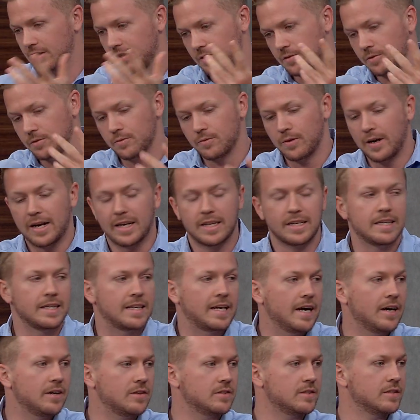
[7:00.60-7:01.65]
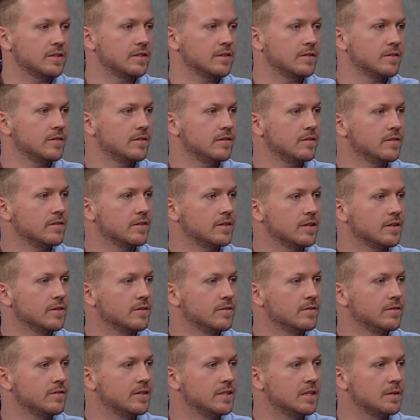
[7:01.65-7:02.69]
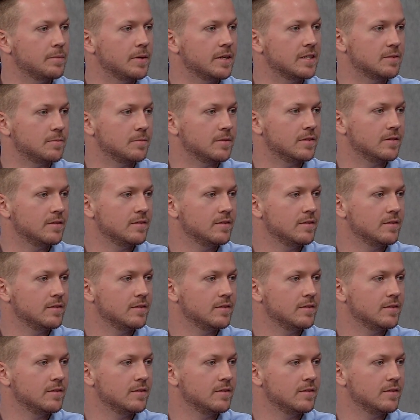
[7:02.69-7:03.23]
an old raggedy couch in the basement.